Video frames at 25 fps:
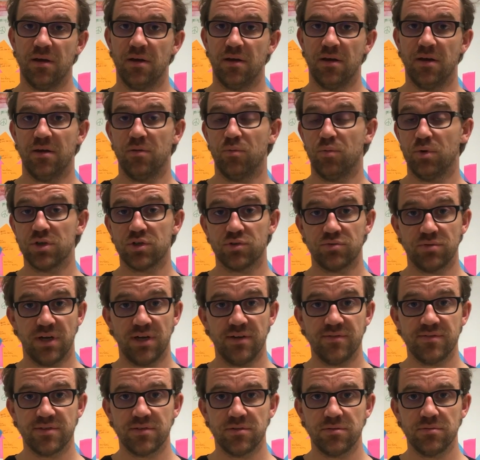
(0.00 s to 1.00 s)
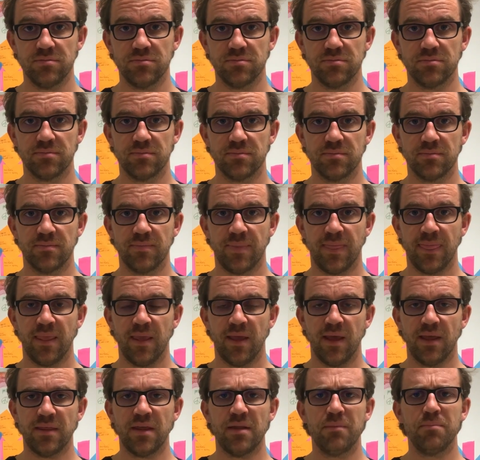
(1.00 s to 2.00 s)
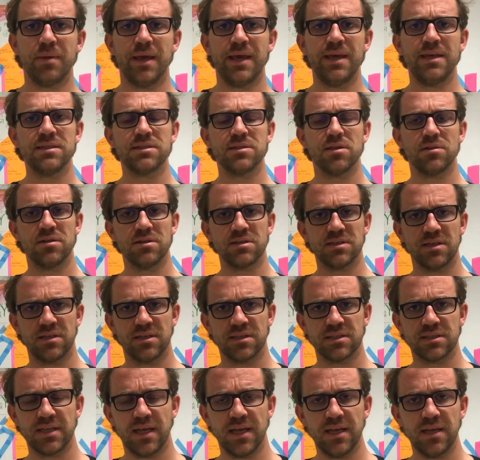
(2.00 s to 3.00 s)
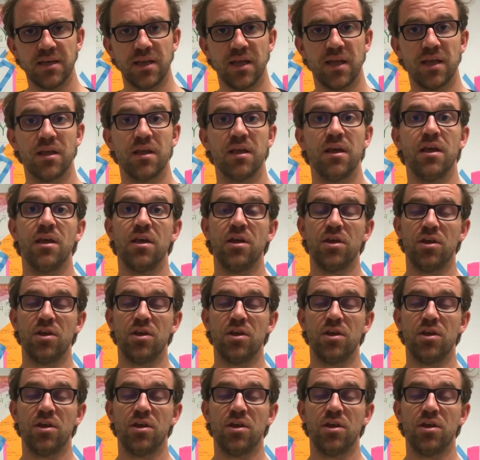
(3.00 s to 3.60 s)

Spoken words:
What drives you? And then based on this understanding,